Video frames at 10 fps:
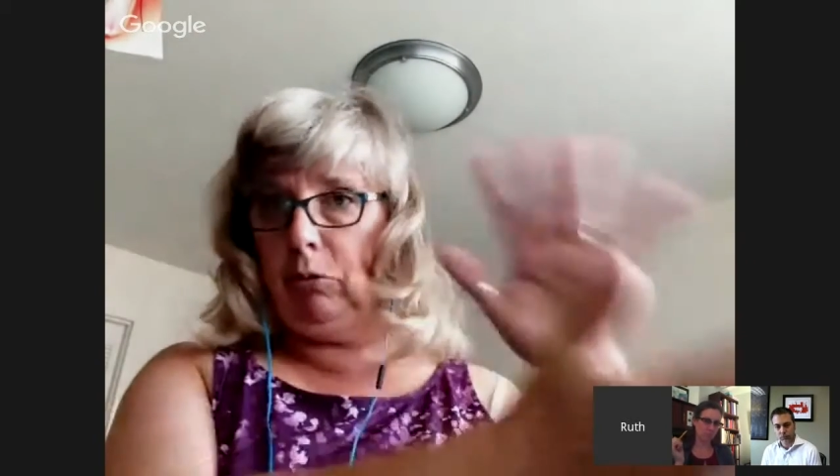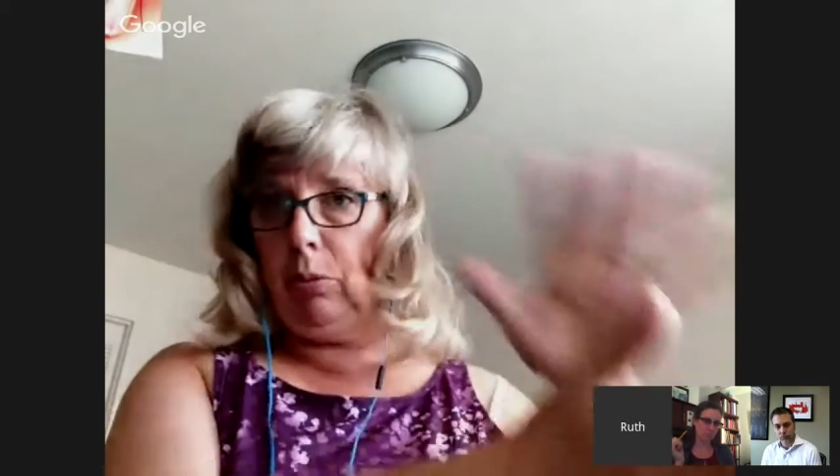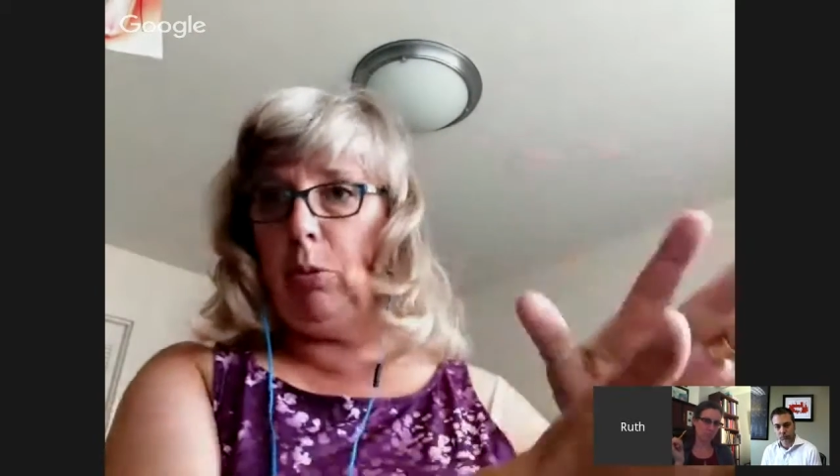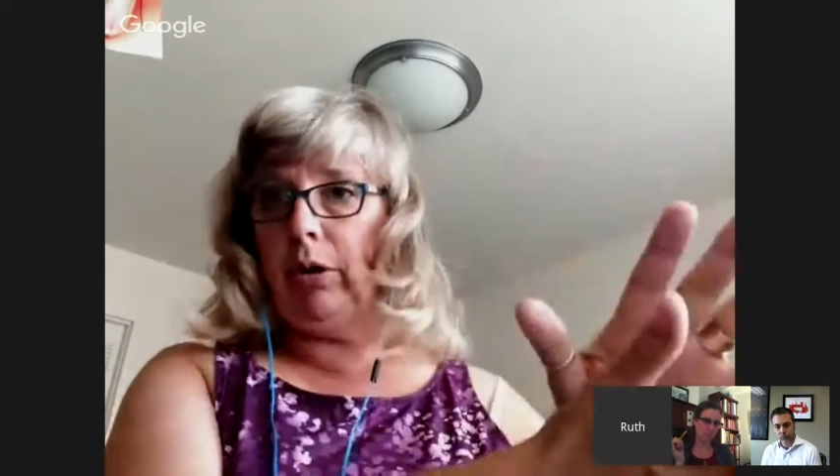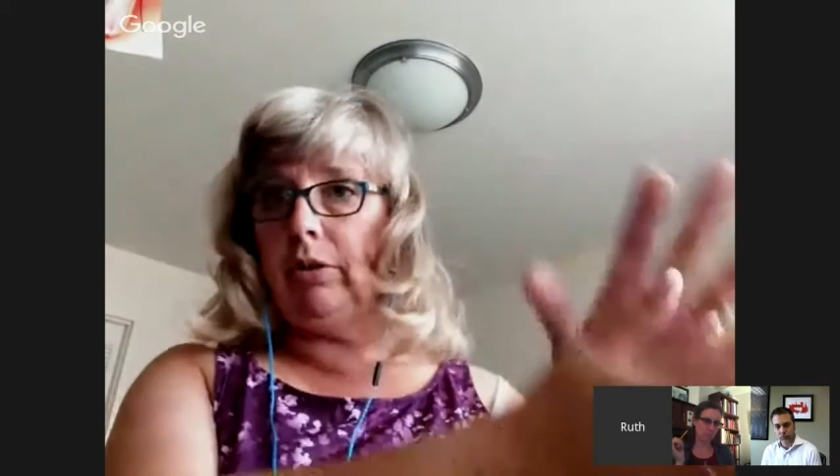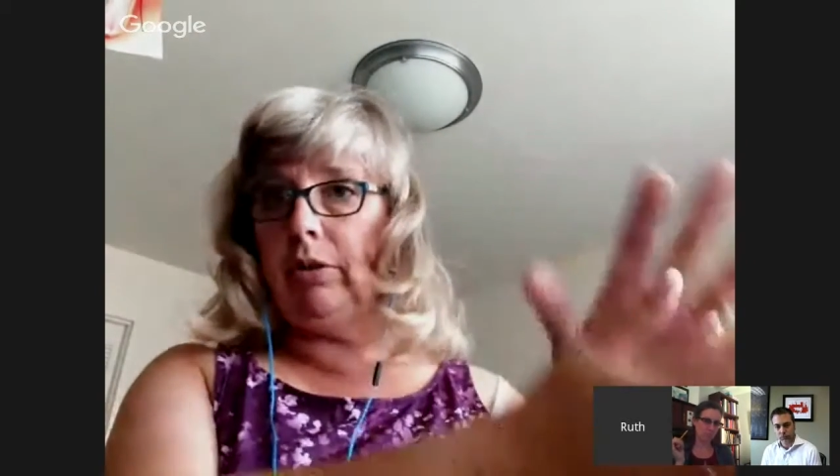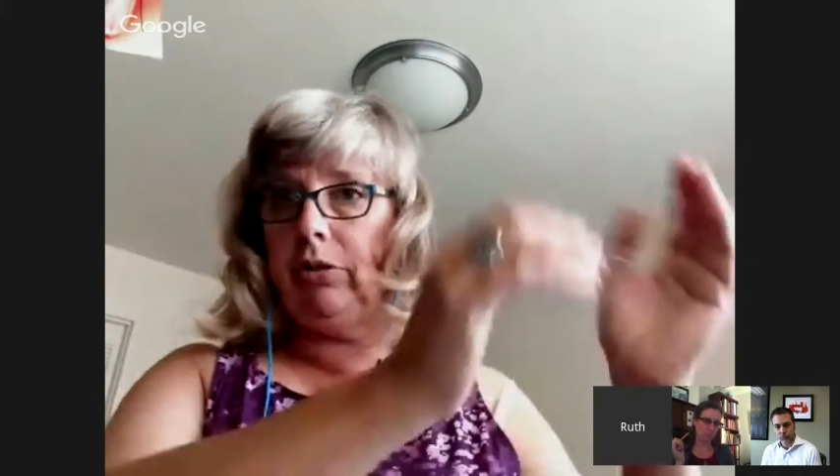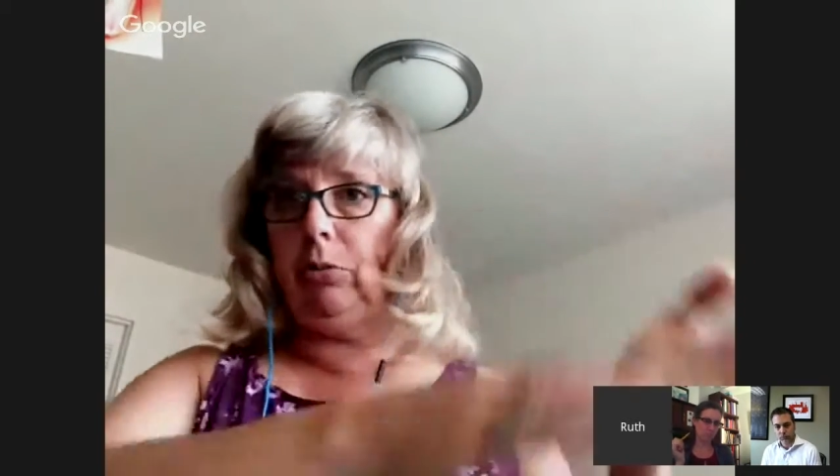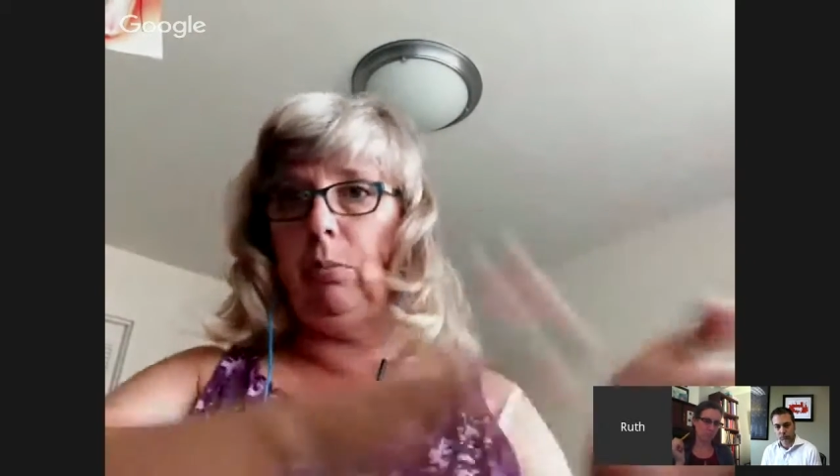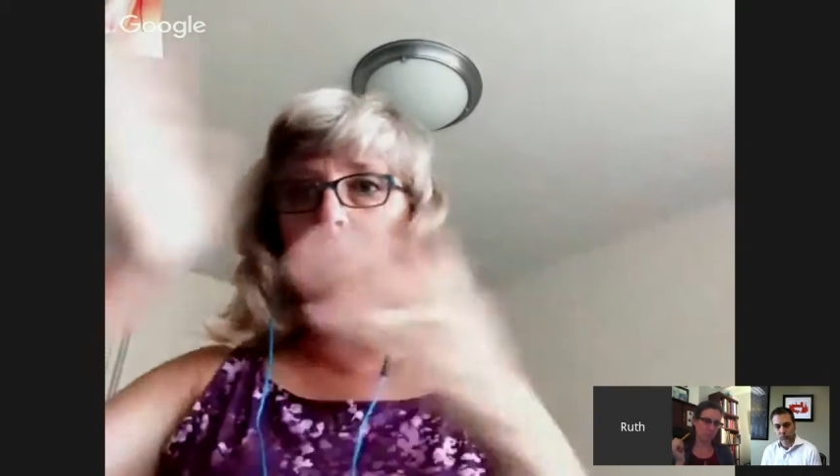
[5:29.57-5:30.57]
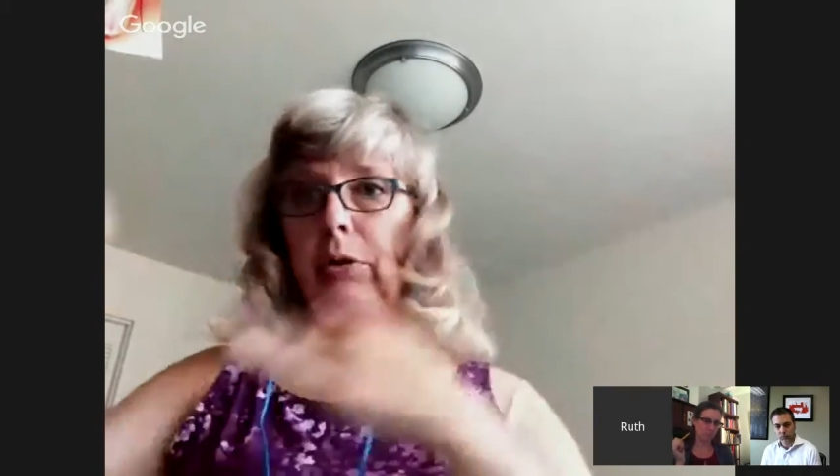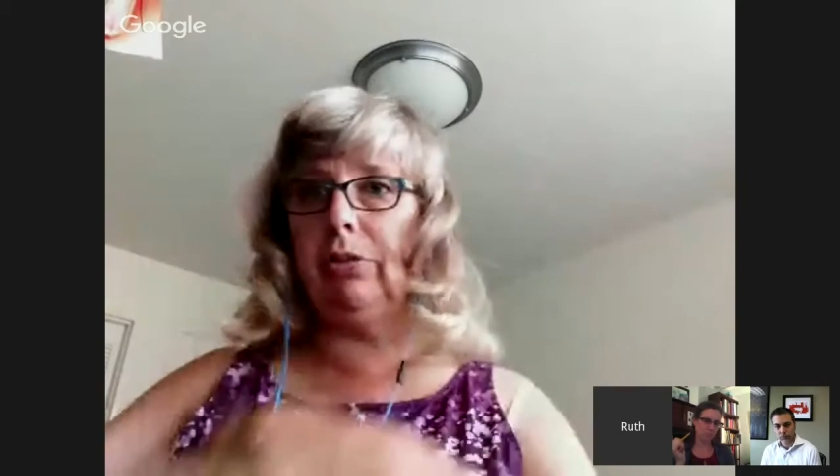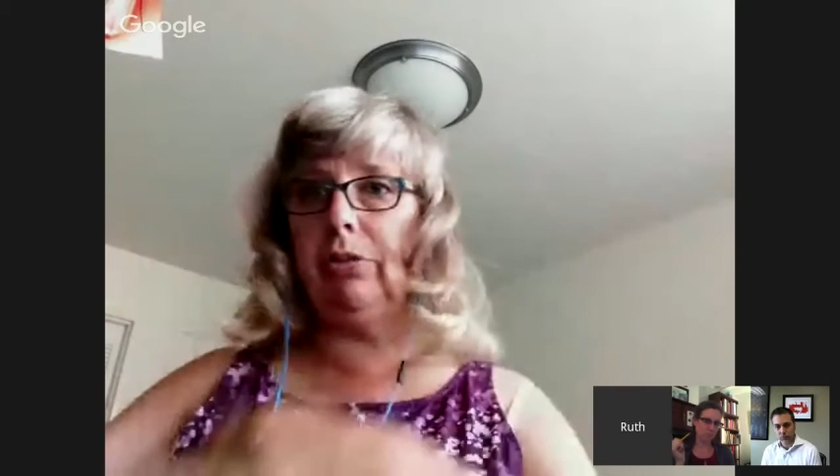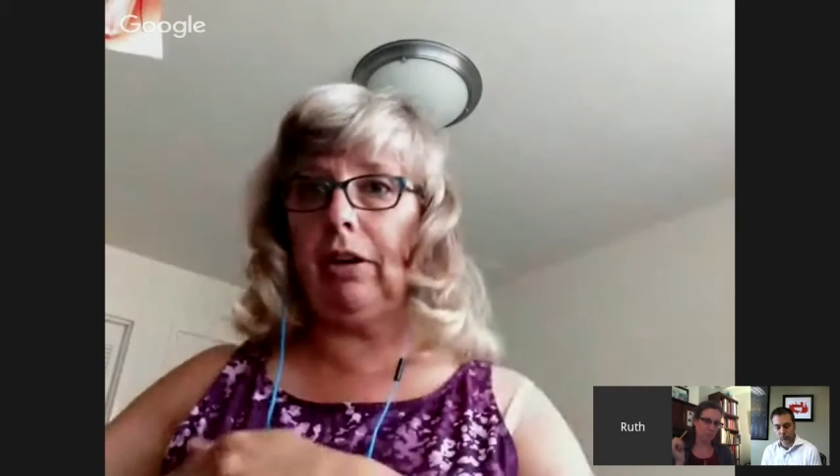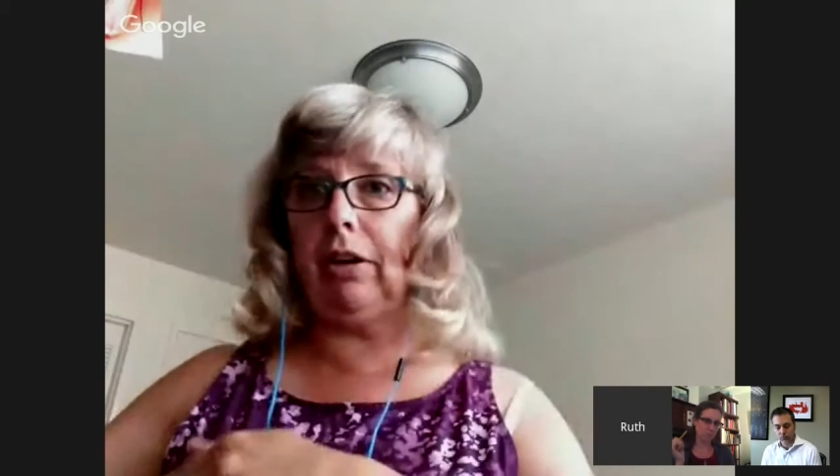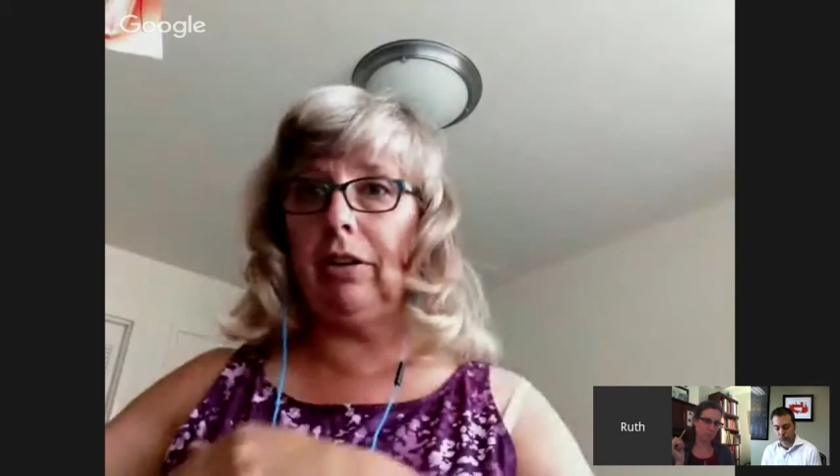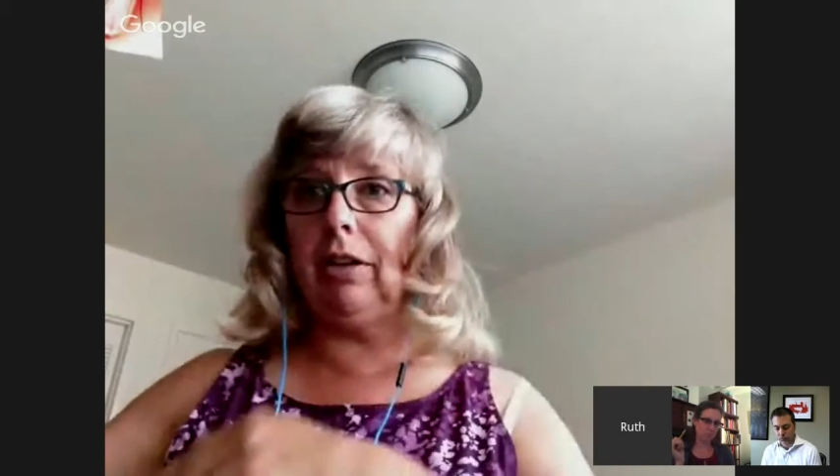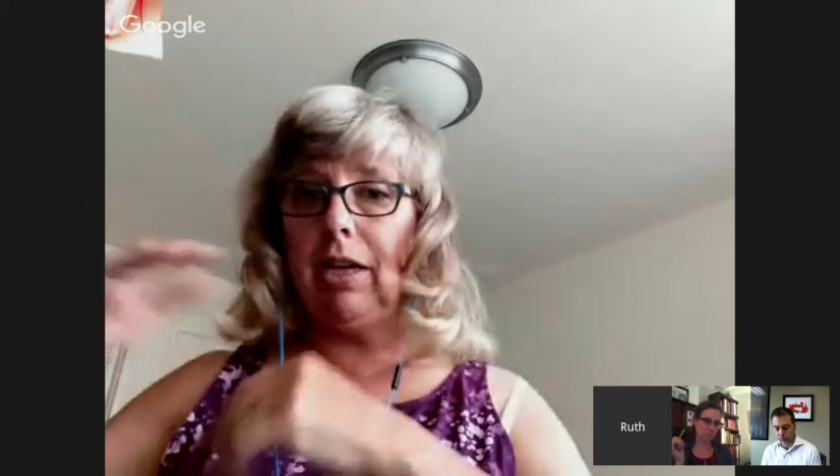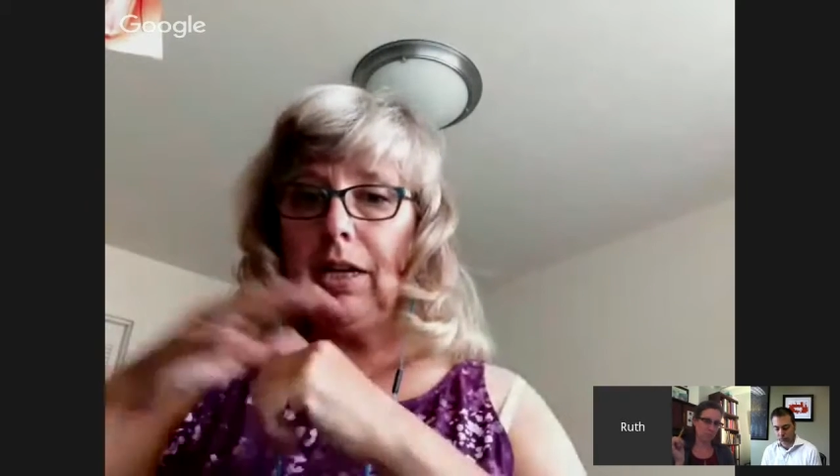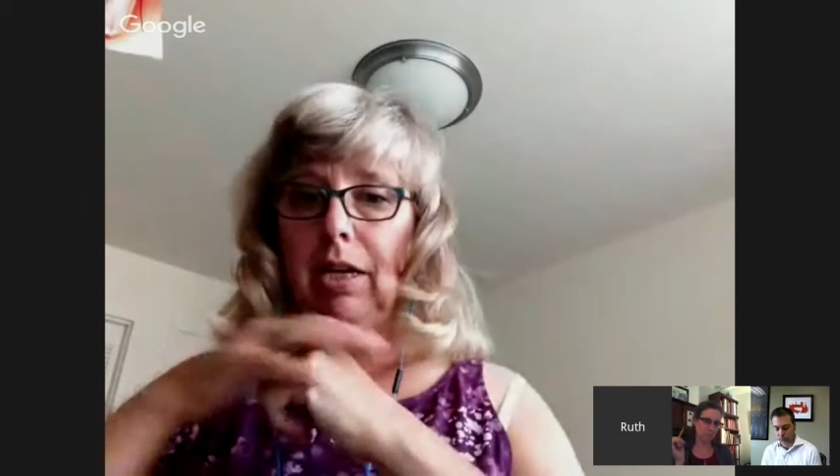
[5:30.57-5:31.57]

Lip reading: reports to post-session.